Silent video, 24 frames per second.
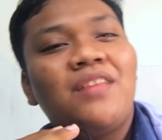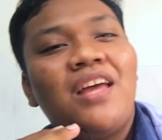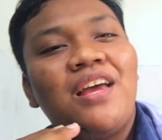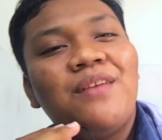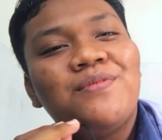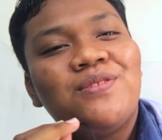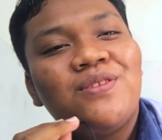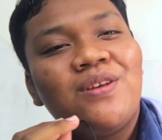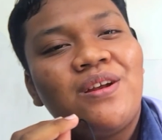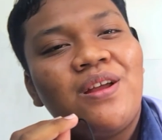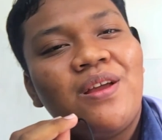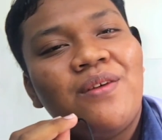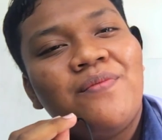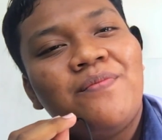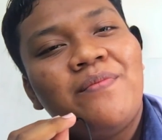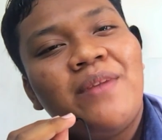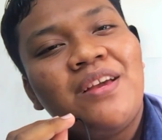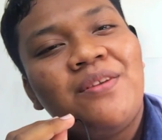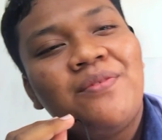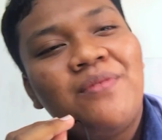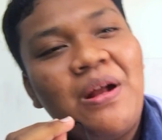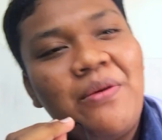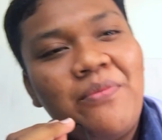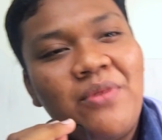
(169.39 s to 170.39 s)
I'm sorry if
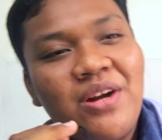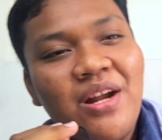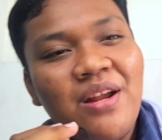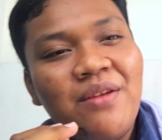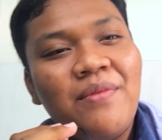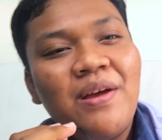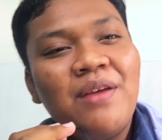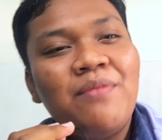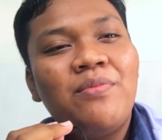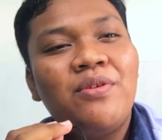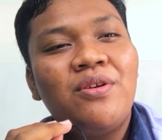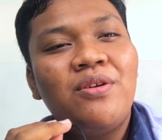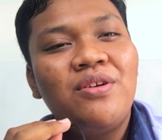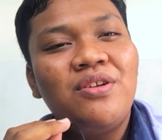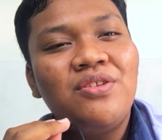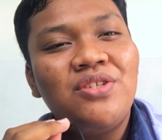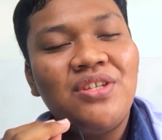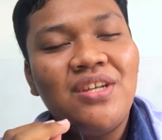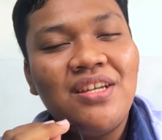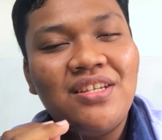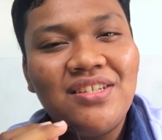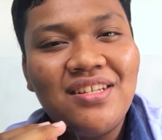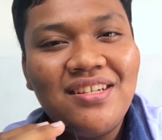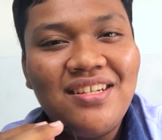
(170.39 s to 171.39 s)
my grammar and my
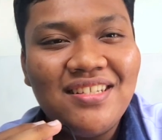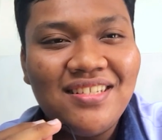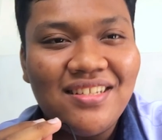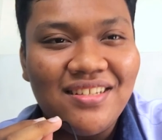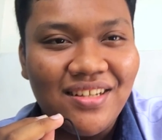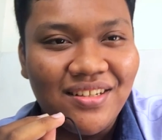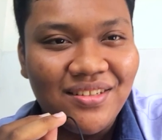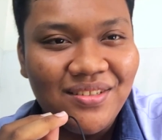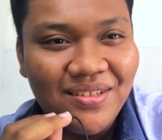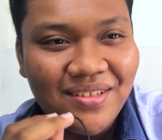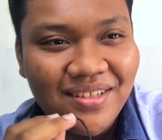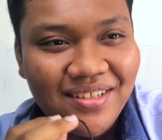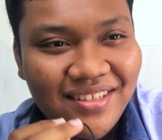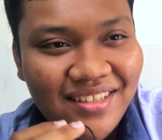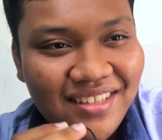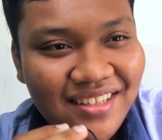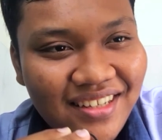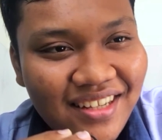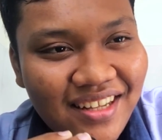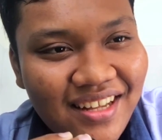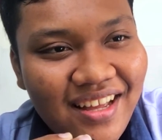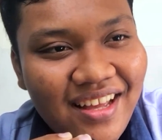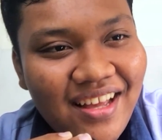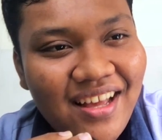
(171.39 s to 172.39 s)
pronunciation is not
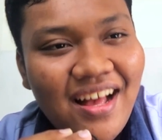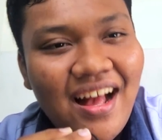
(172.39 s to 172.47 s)
good.